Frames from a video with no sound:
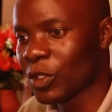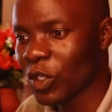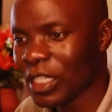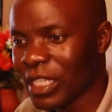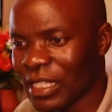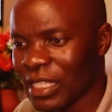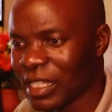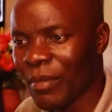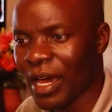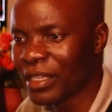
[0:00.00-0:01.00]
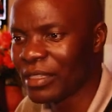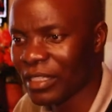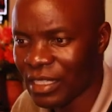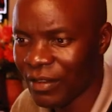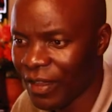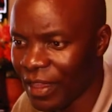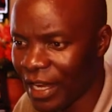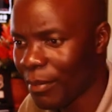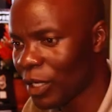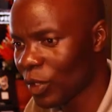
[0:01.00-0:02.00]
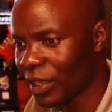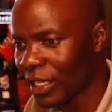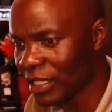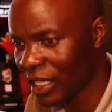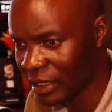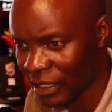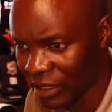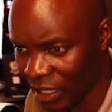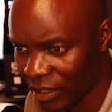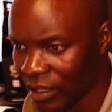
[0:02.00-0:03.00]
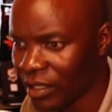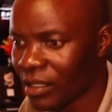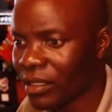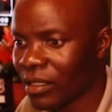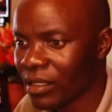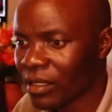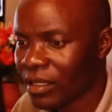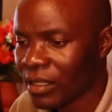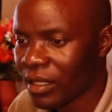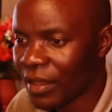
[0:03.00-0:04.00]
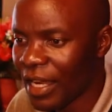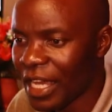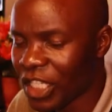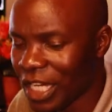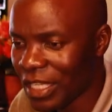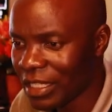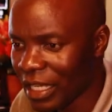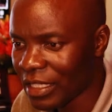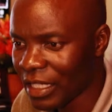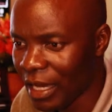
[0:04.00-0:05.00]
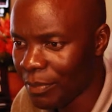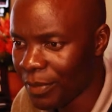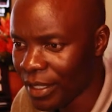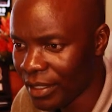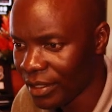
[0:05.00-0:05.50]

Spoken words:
So it's just the same as receiver. Then I make sure that it's at a static. Then I change the static IP.